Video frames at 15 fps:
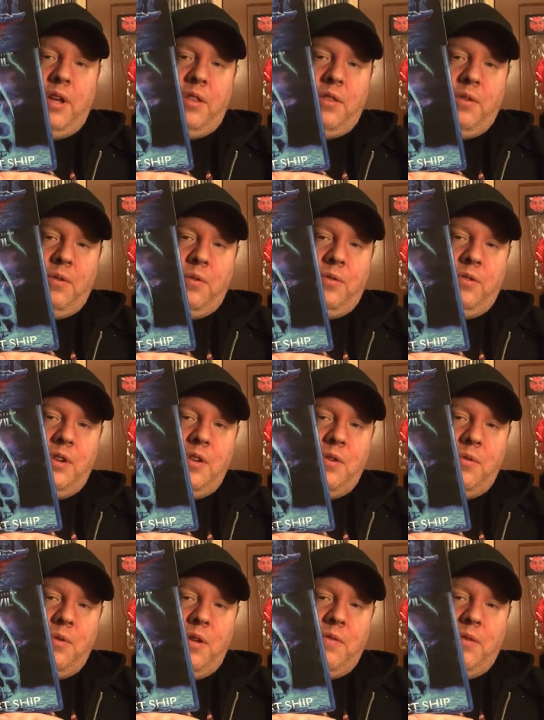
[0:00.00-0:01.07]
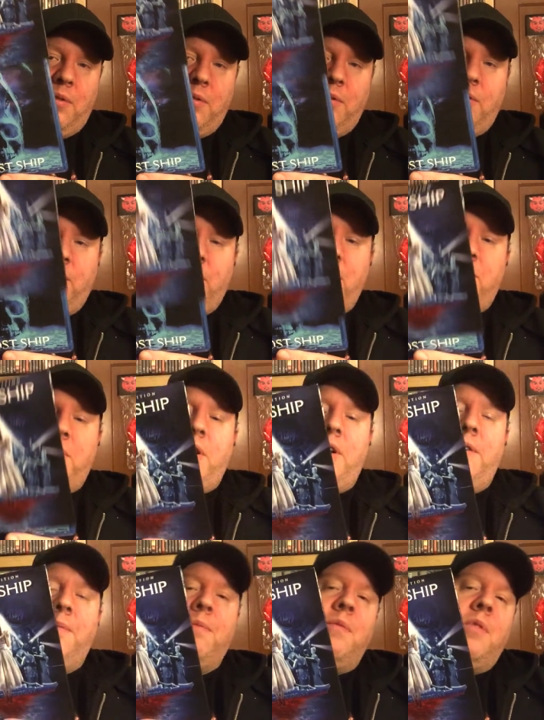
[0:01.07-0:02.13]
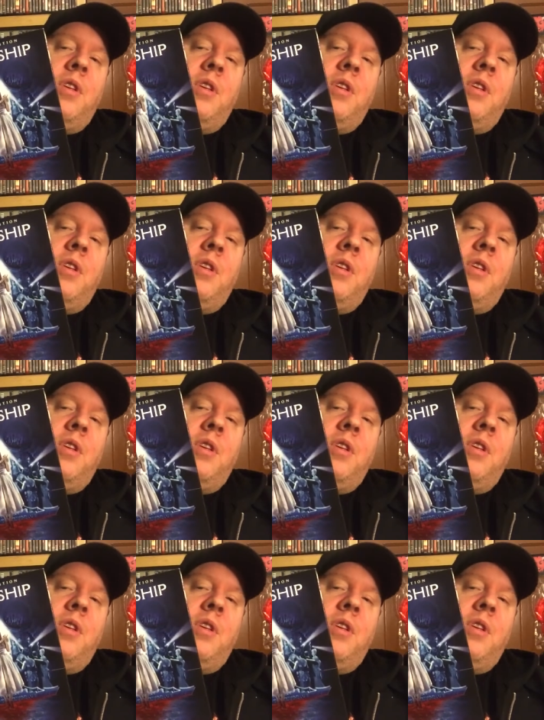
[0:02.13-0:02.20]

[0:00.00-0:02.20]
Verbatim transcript: got the whole See No Evil flip there.